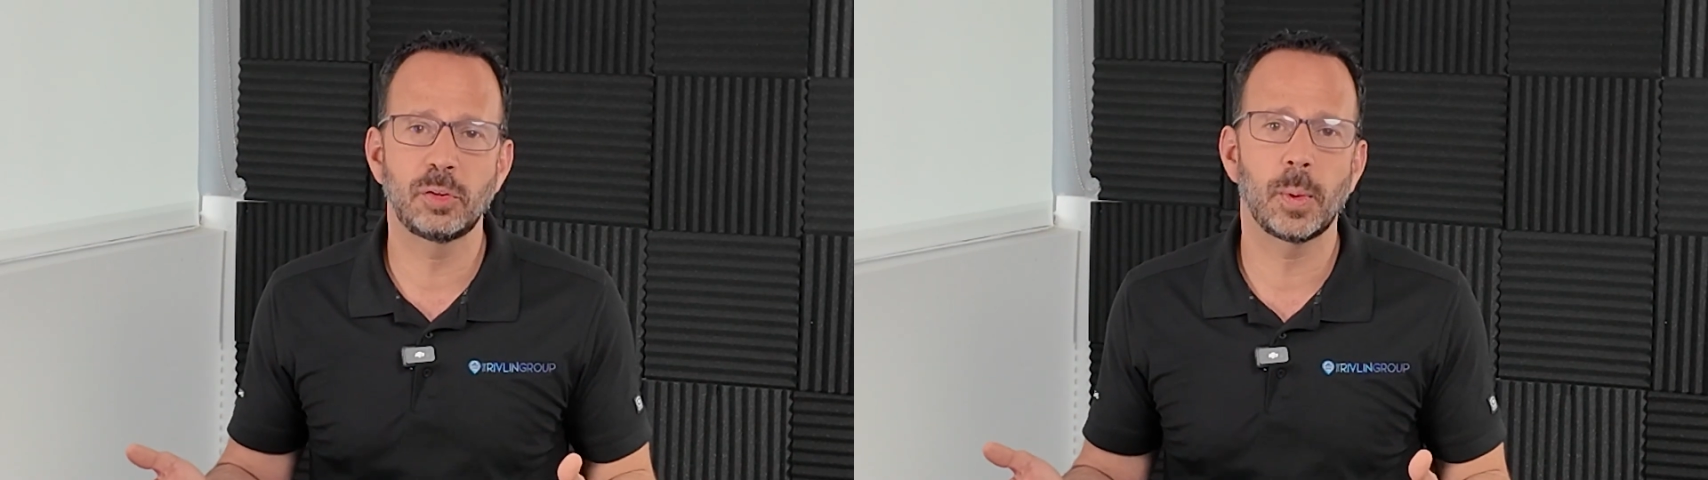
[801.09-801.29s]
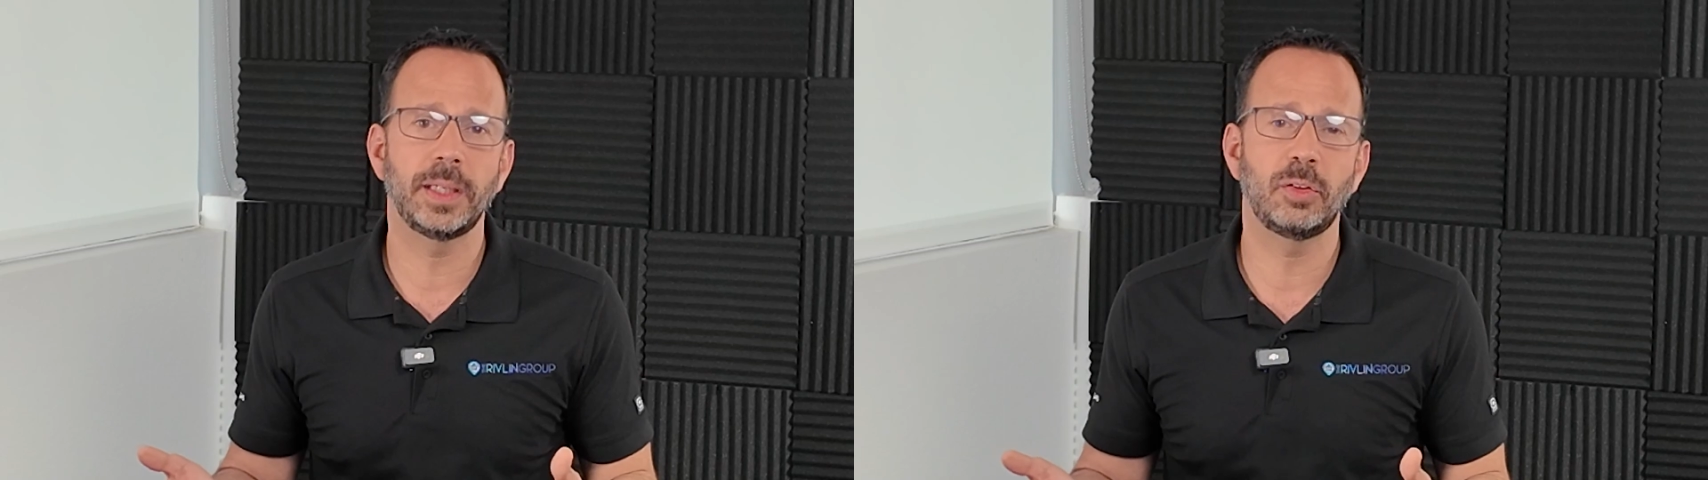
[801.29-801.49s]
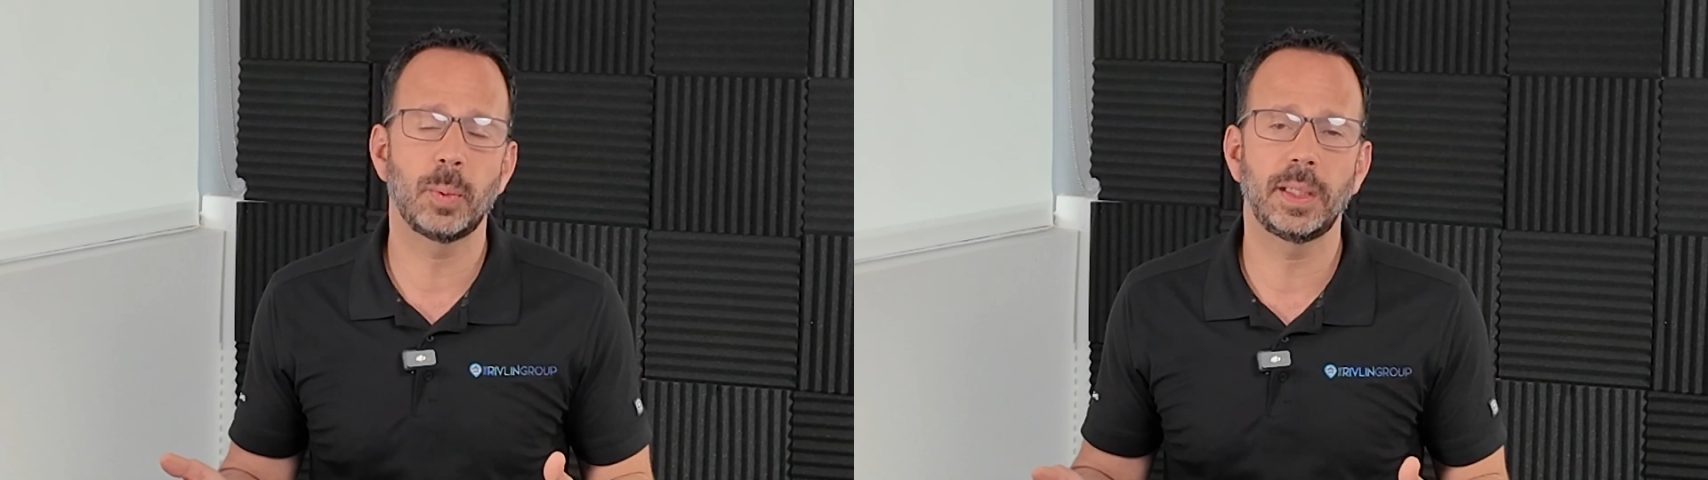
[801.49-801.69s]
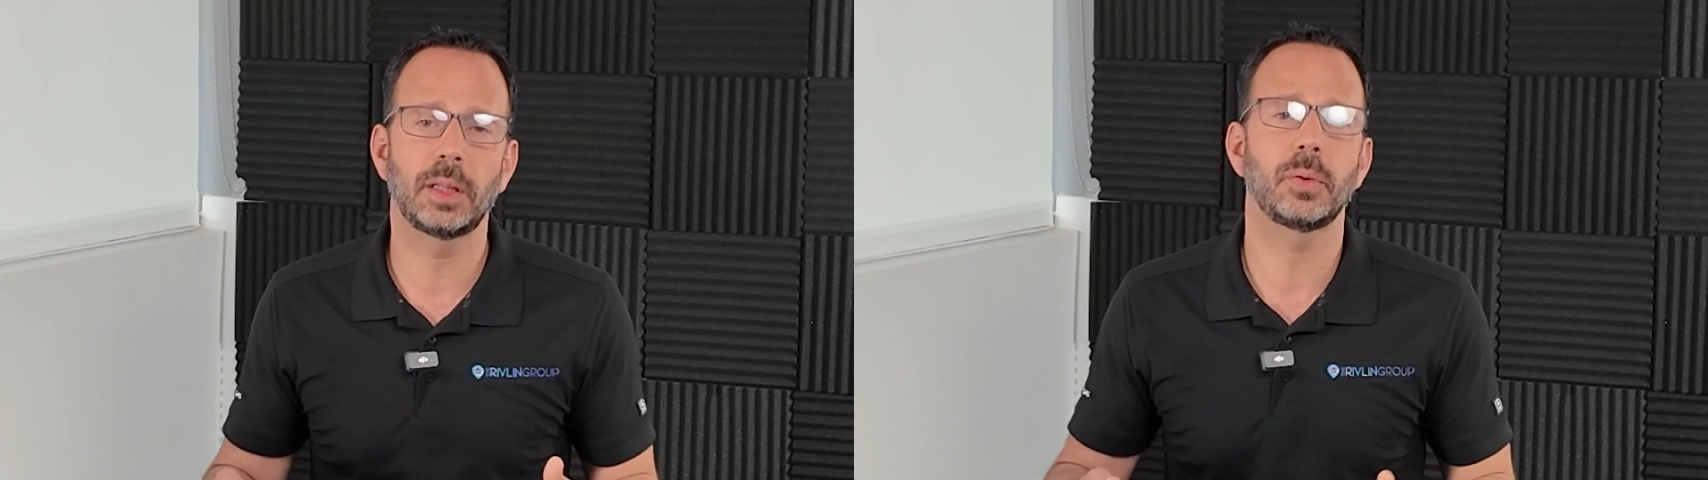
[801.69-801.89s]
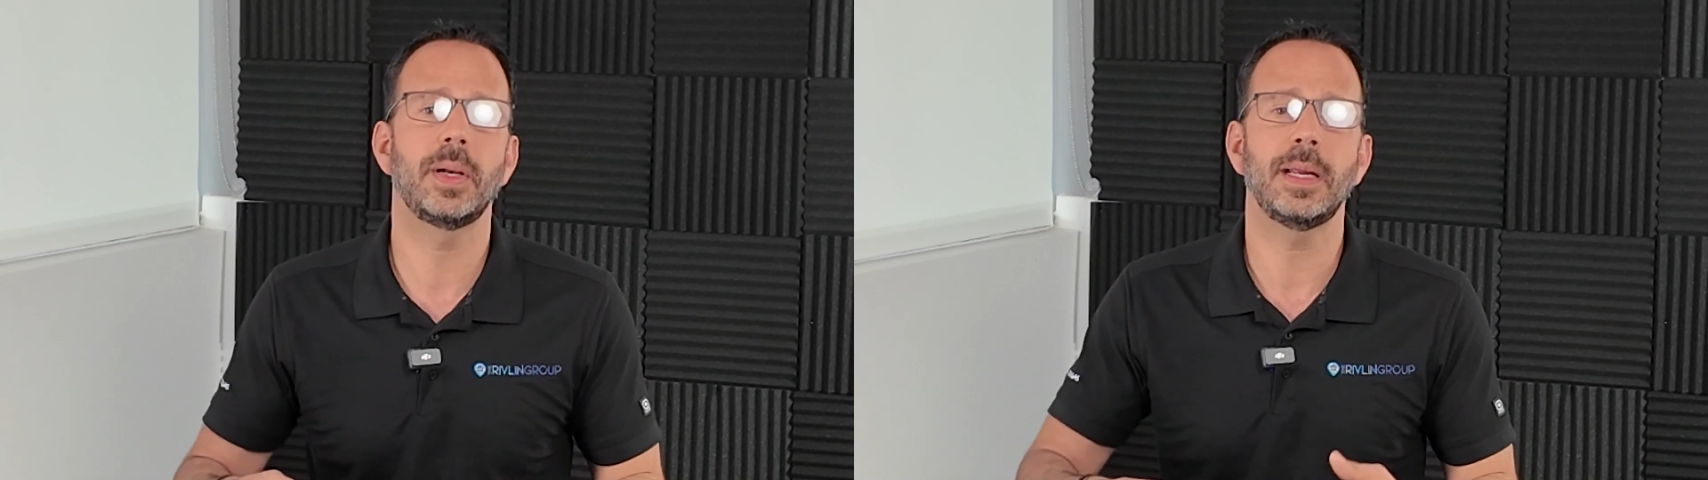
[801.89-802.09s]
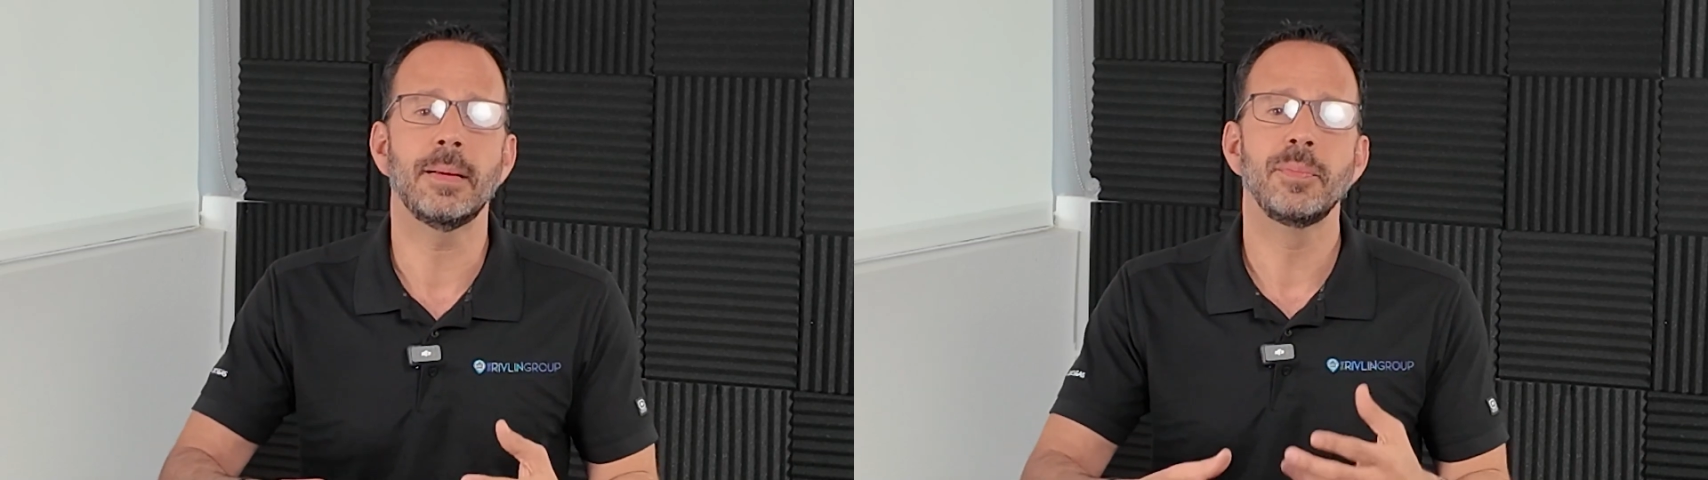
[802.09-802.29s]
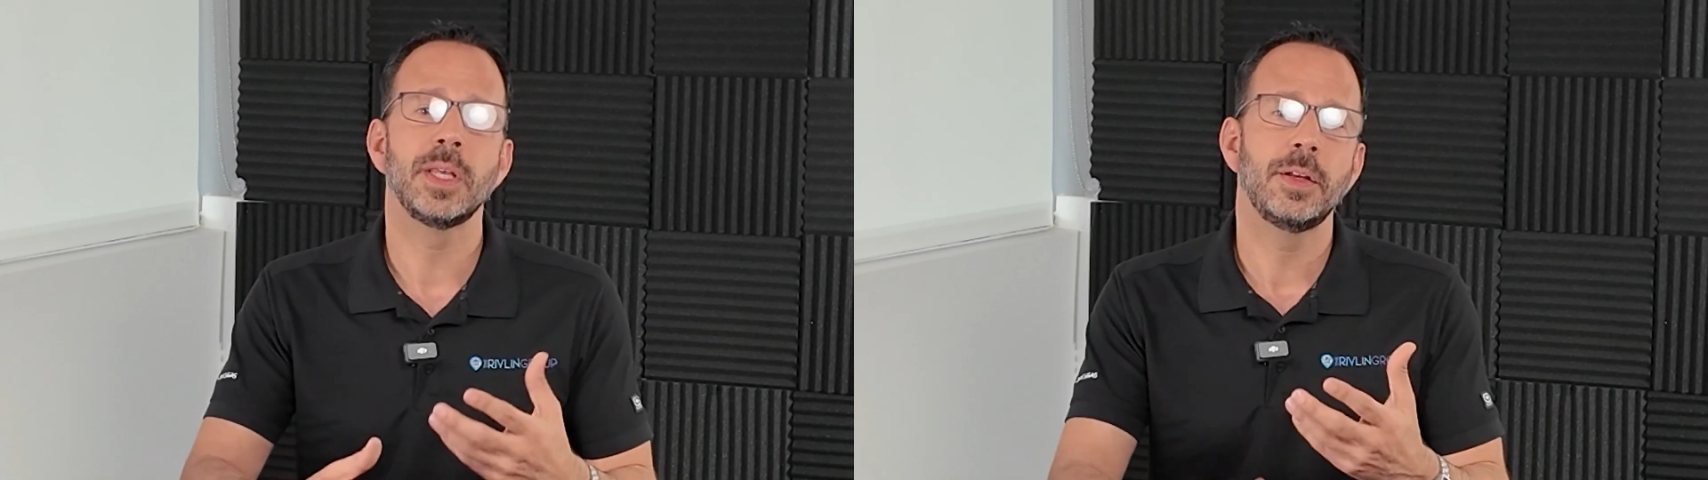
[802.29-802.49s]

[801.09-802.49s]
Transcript: to 2023.